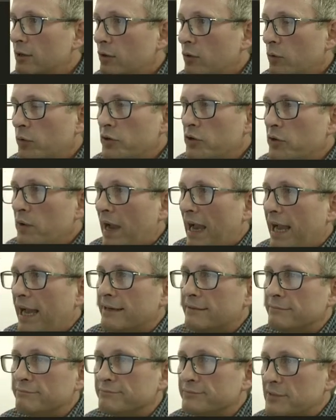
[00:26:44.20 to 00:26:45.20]
or you
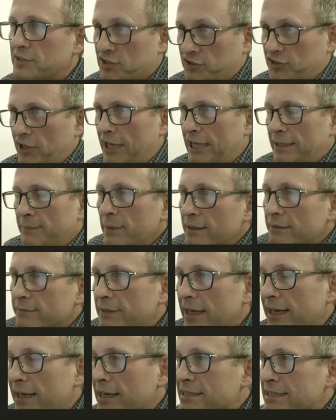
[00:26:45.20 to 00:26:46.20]
had steam
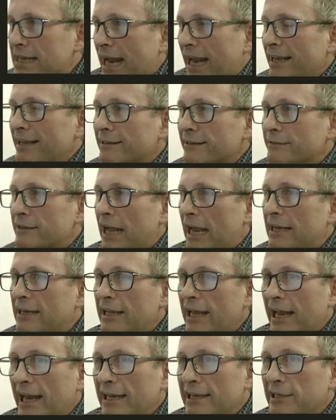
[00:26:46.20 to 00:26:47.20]
in a tank and,
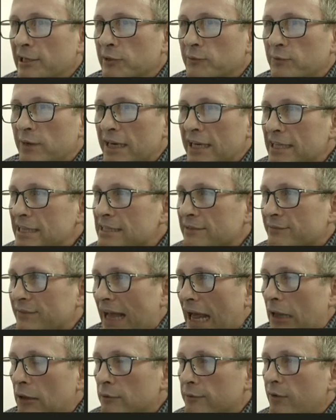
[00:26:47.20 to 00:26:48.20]
and you released a
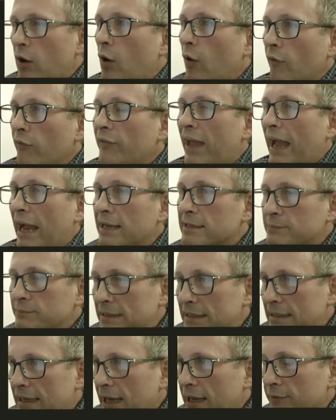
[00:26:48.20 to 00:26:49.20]
valve on that.
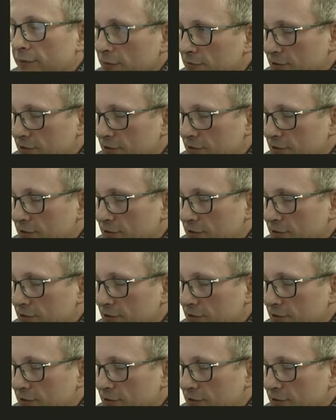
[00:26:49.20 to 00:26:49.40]
Be careful,